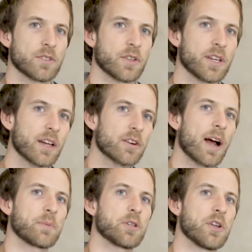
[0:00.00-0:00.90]
So the other
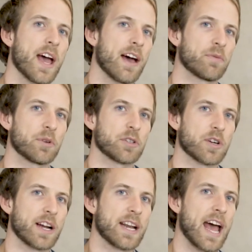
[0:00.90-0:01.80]
option you have when you're
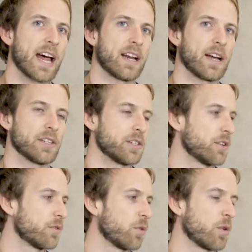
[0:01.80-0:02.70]
trying to add height to your
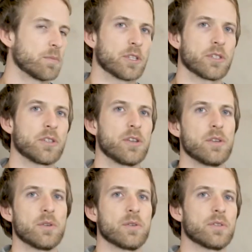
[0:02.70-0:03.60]
forms is to
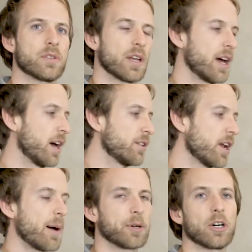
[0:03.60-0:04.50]
use
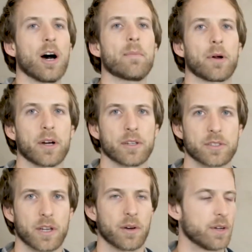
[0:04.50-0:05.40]
nominal lumber,
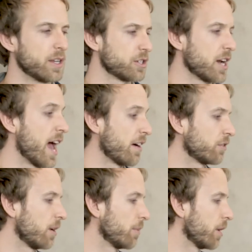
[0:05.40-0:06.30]
so 1.5"
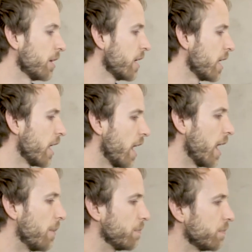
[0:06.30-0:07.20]
lumber.
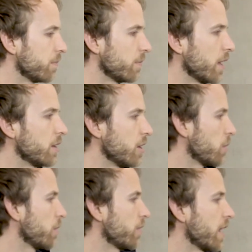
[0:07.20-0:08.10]
And here
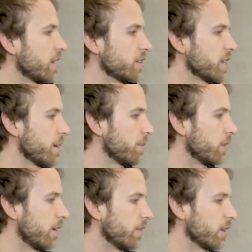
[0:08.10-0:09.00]
we've got an
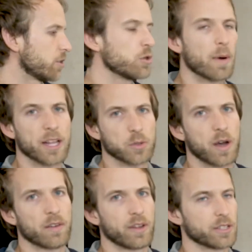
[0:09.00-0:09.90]
example of a
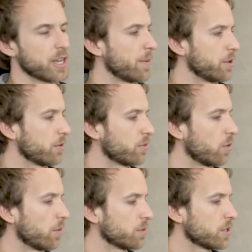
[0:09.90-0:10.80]
2x12 on top of your
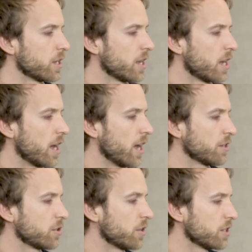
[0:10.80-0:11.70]
forms.
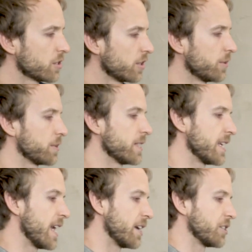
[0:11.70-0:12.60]
So these clips, the
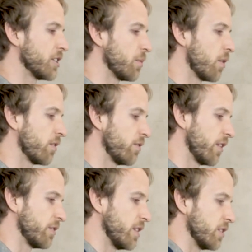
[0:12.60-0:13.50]

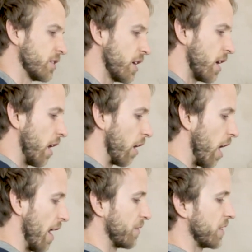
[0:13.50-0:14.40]
HC150s, are
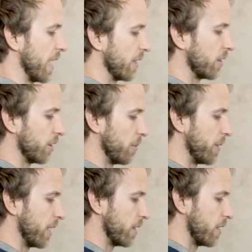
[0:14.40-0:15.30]
offset a little bit,